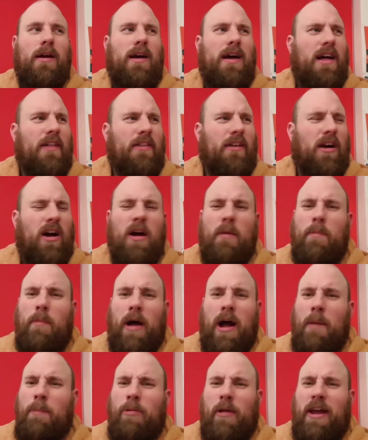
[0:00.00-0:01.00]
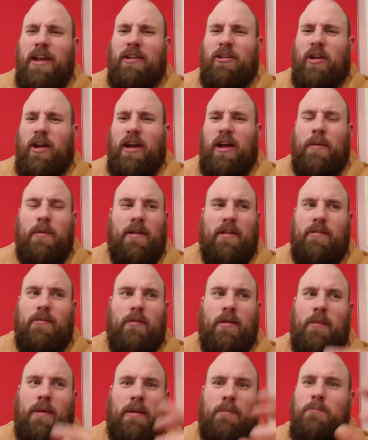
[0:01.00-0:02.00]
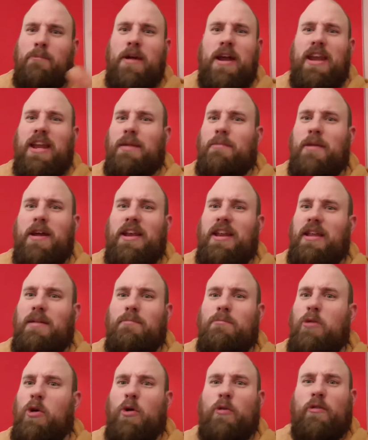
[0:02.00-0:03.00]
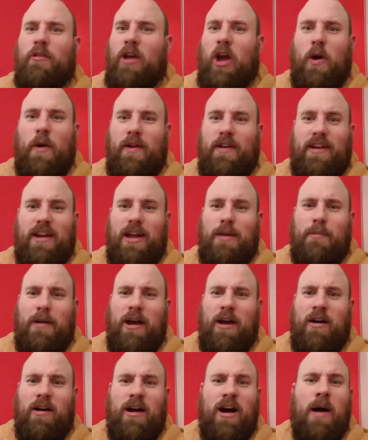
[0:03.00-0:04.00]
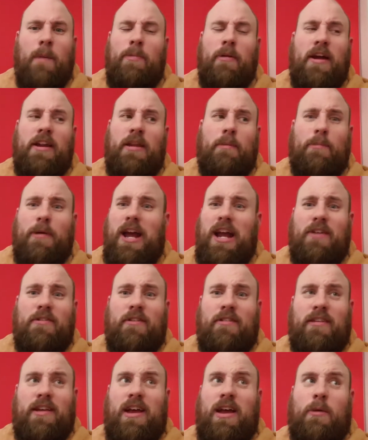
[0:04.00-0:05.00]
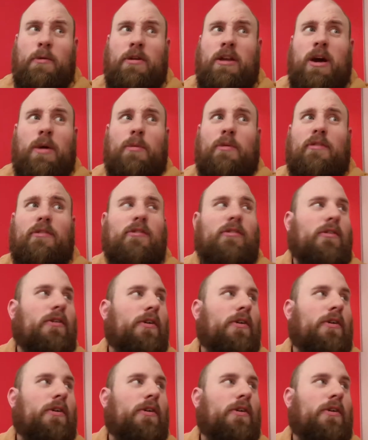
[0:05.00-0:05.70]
I think I played many moons ago it came out. I played it back in the day when I was